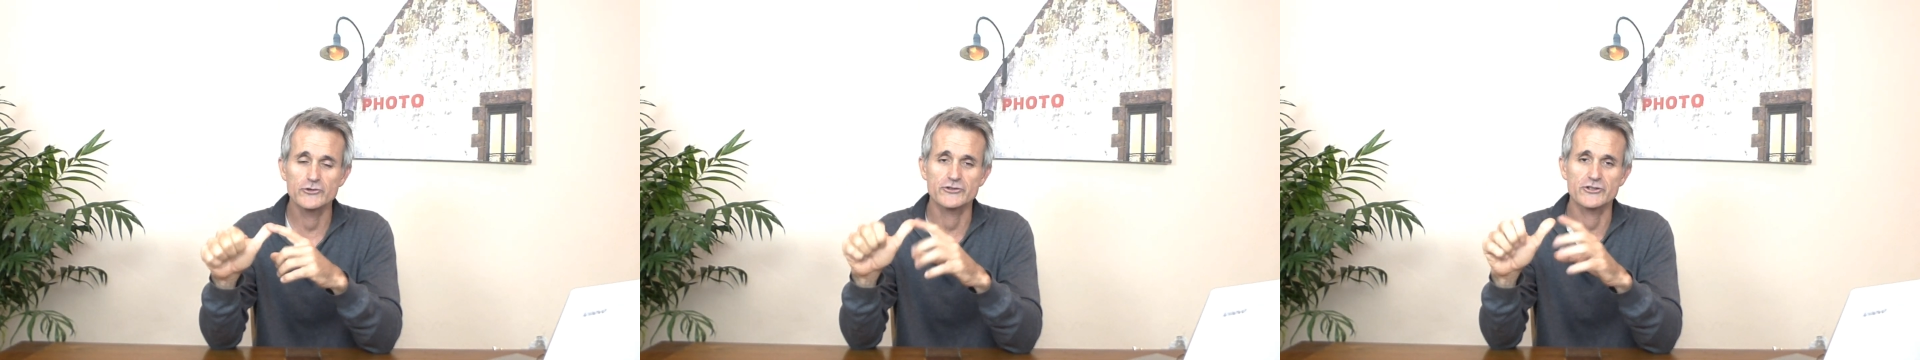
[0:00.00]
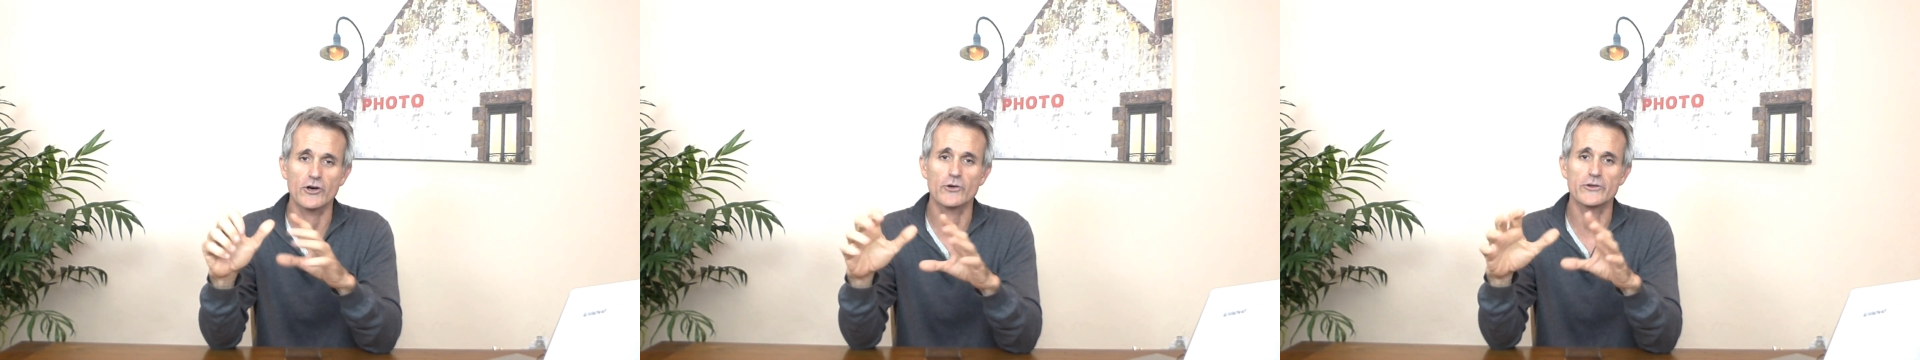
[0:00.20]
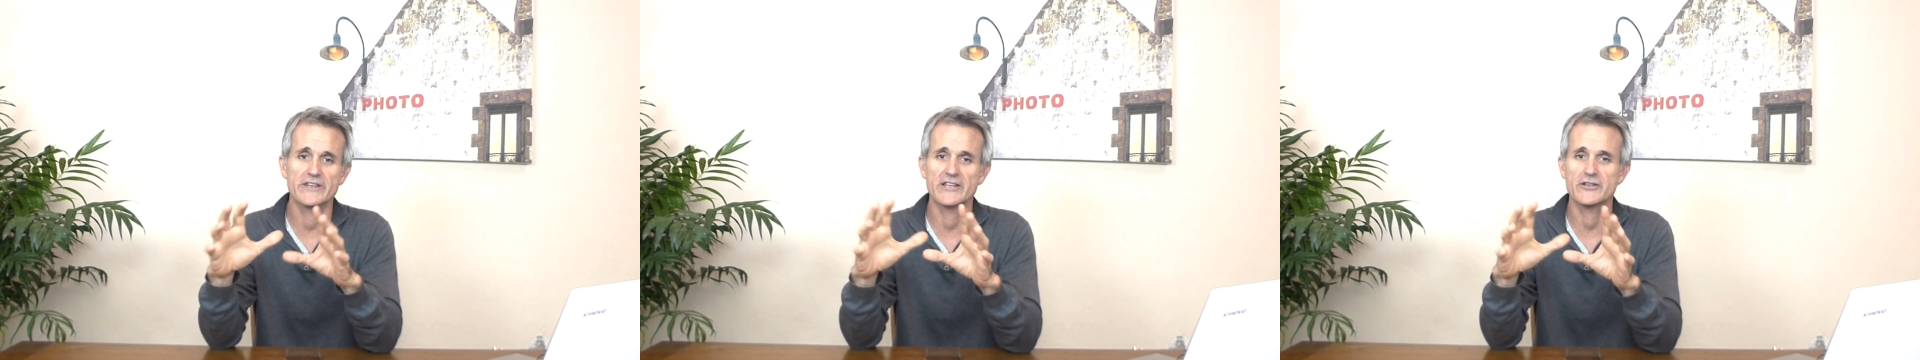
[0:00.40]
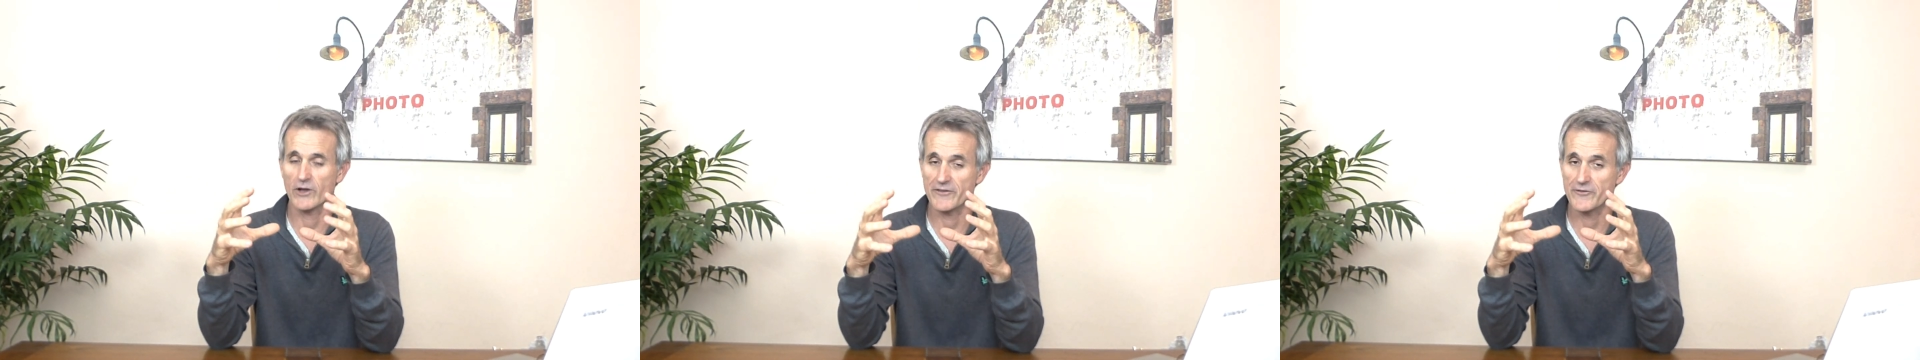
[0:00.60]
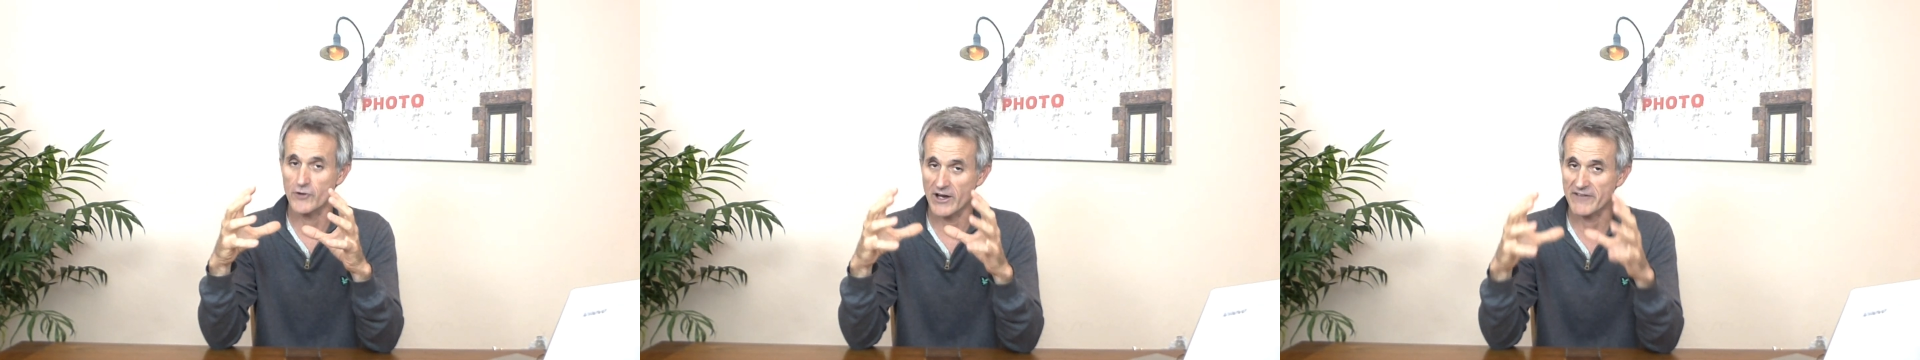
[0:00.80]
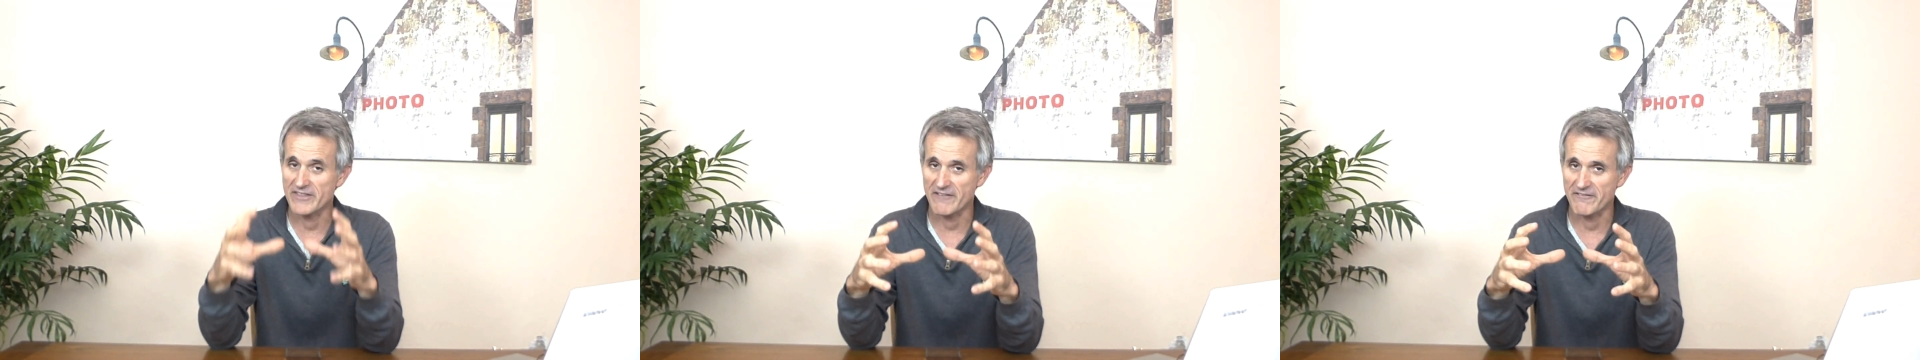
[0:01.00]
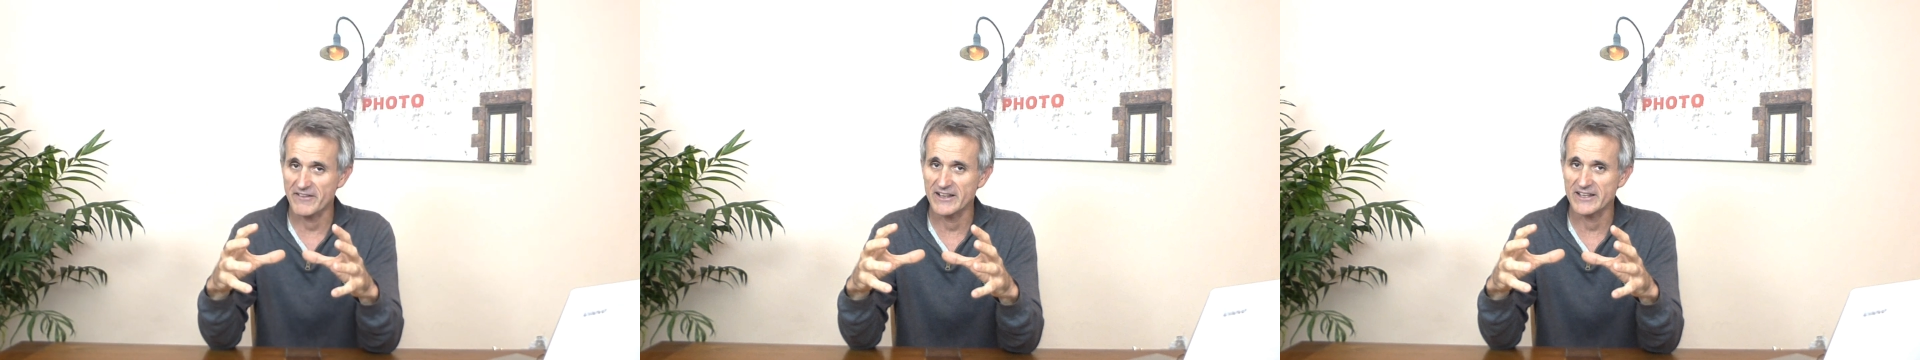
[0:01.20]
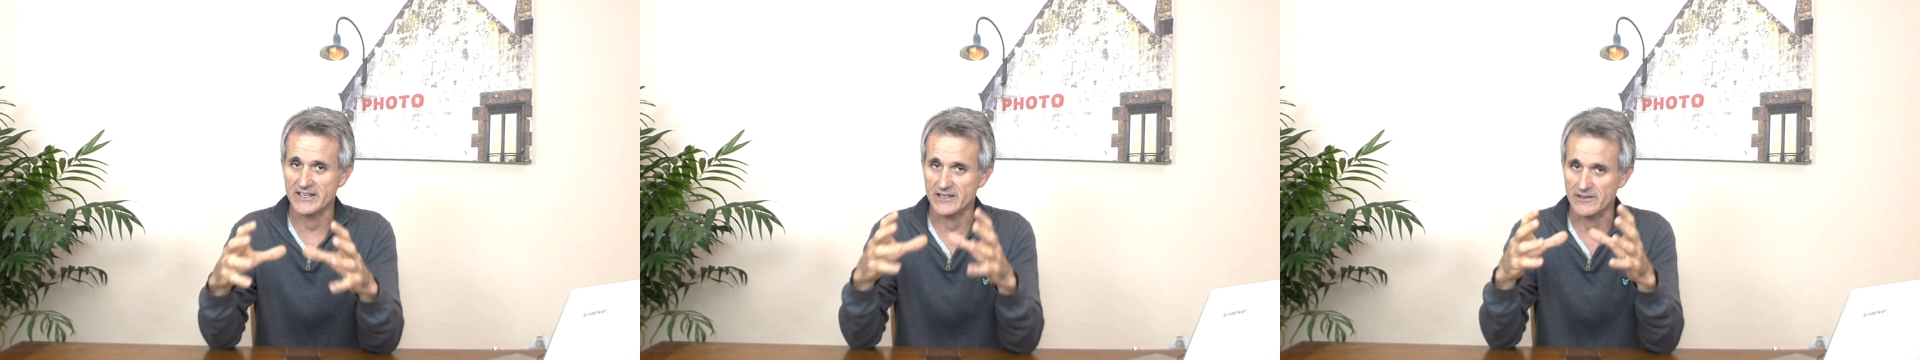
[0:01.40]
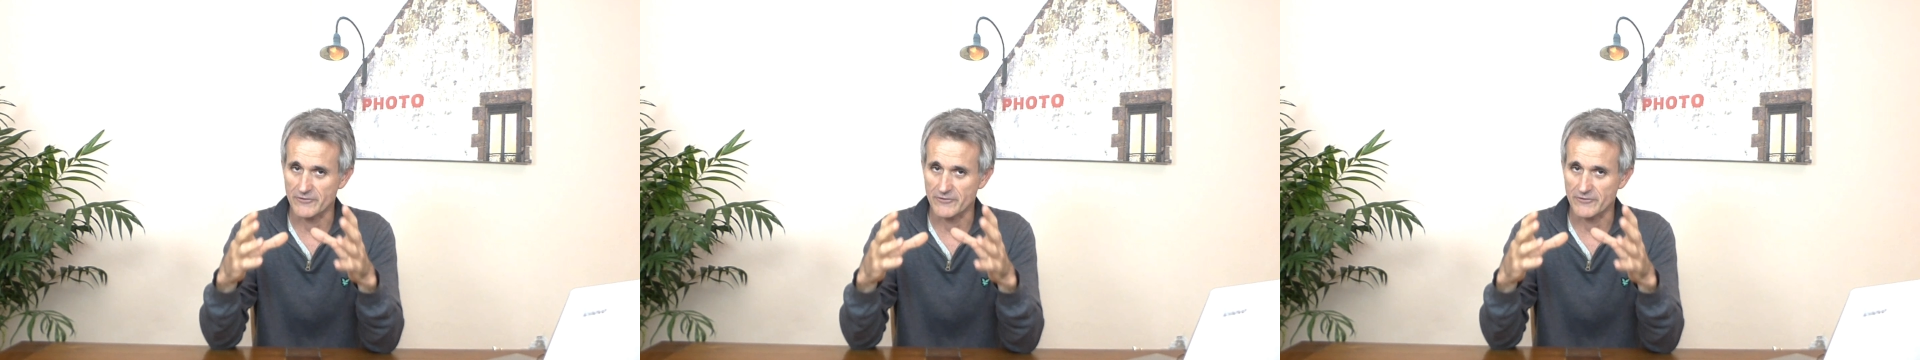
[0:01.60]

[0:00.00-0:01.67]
so that if you have that feeling,